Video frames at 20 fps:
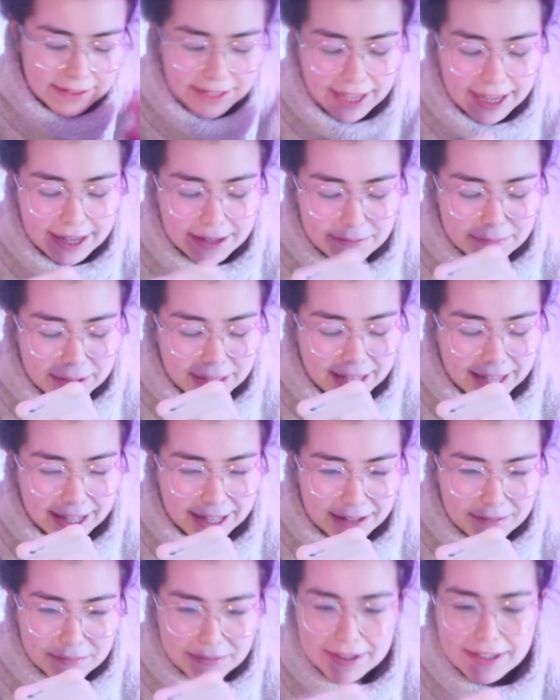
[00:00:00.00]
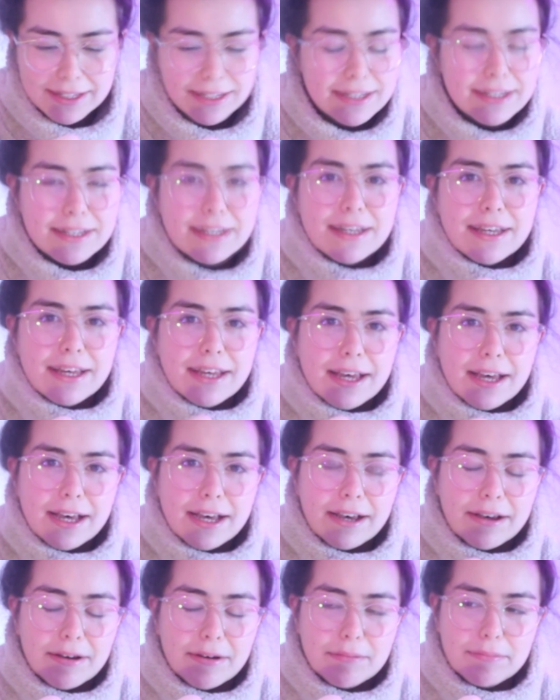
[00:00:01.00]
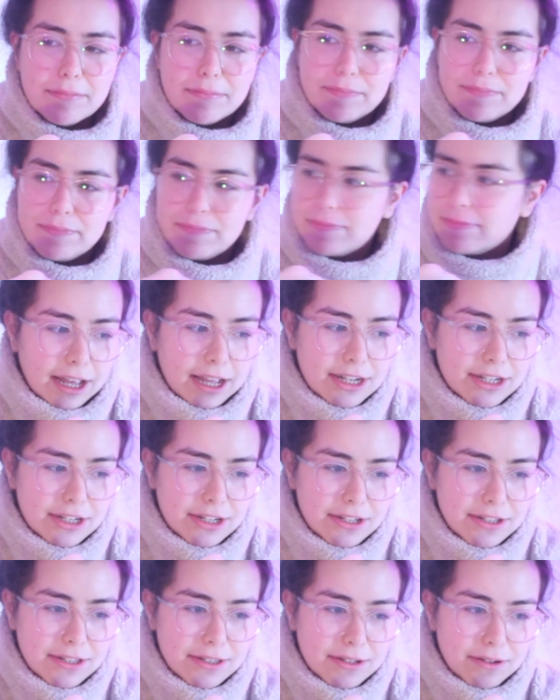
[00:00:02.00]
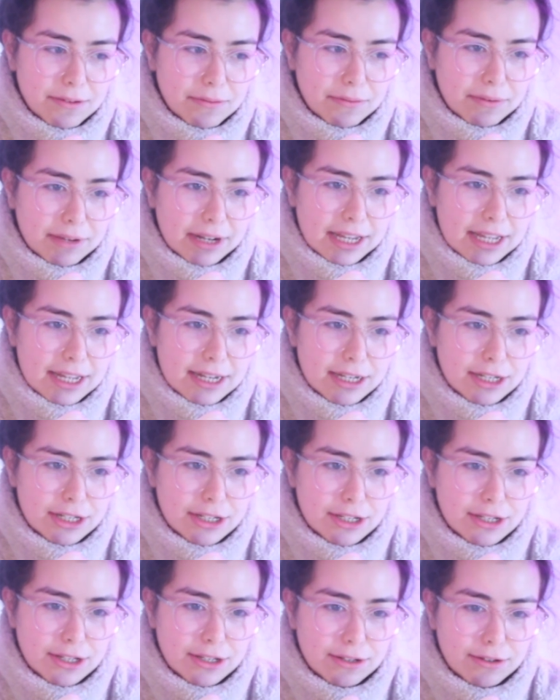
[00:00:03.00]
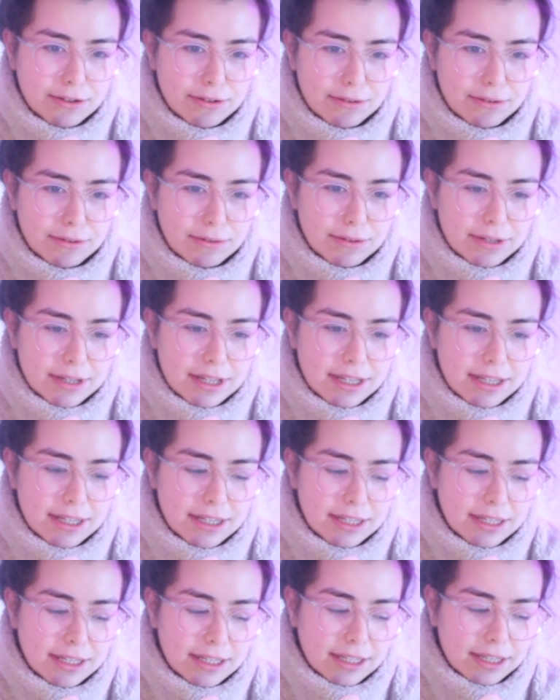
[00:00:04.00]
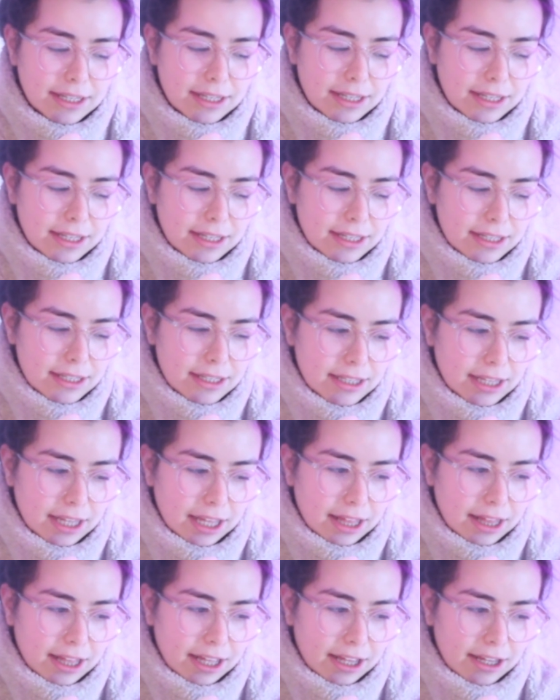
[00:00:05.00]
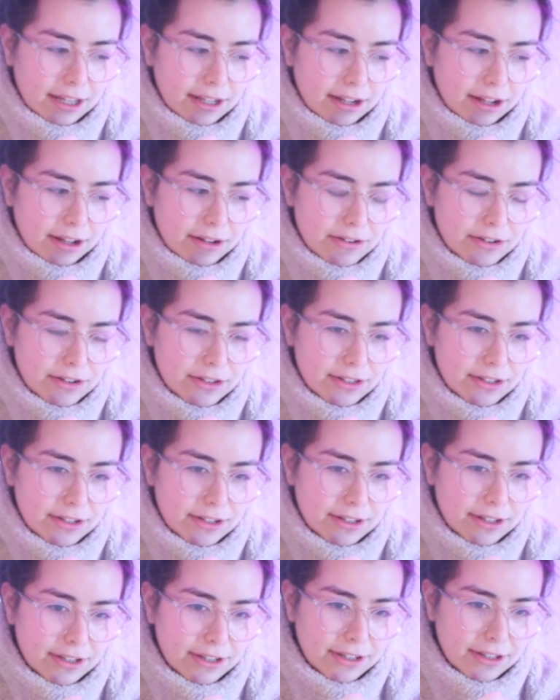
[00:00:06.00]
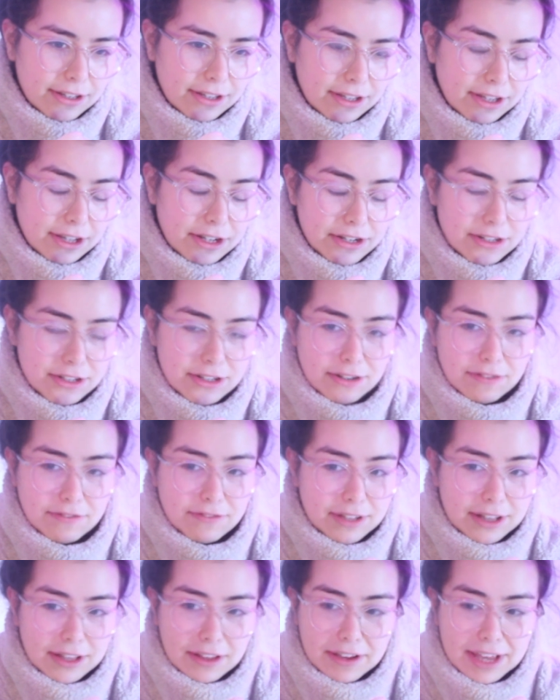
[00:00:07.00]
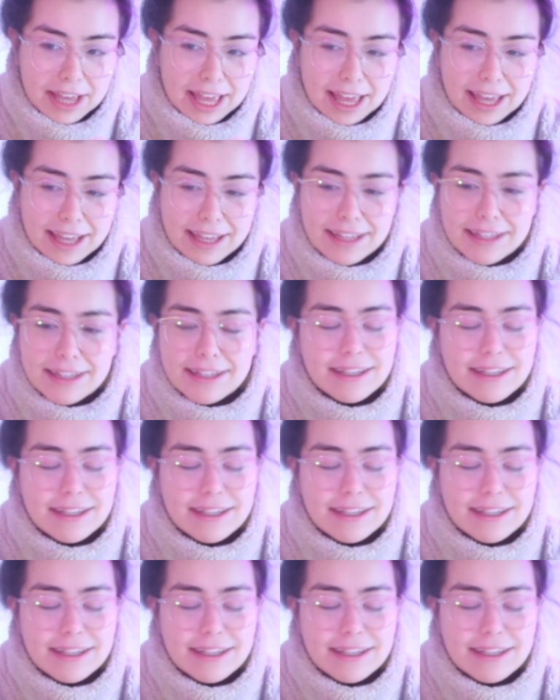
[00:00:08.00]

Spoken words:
Hey babe, I just wanted to say that I just don't feel okay.